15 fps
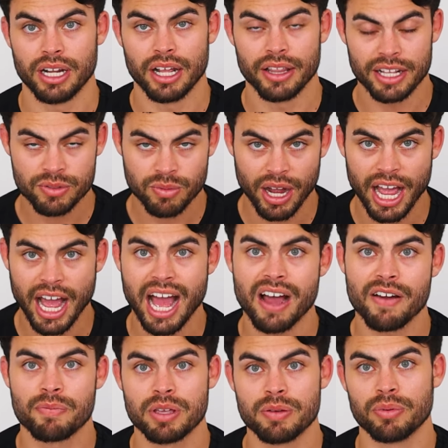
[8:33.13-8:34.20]
And that's why I
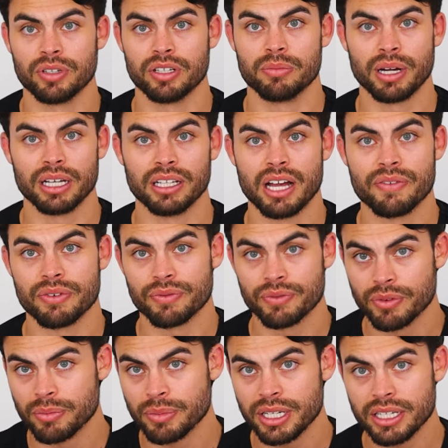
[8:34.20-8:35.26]
have people in my life. And
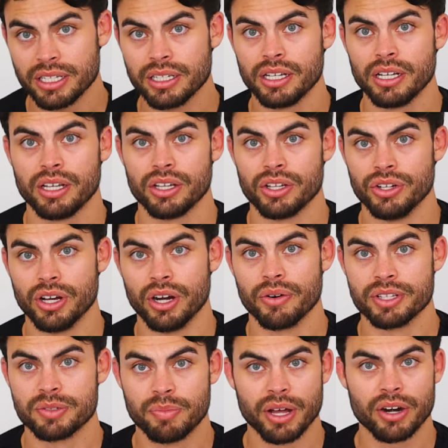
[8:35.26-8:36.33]
for me, you know,
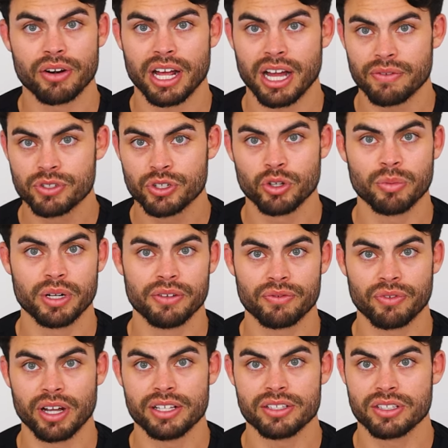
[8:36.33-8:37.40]
it's better to have too many
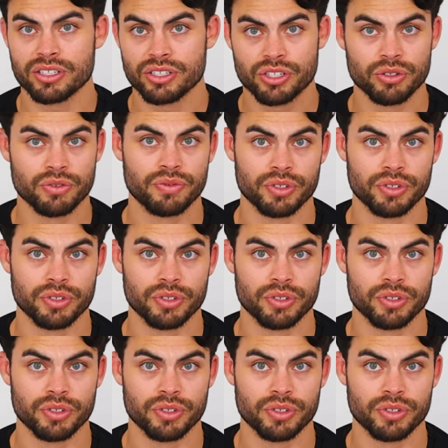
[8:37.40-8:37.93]
friends than too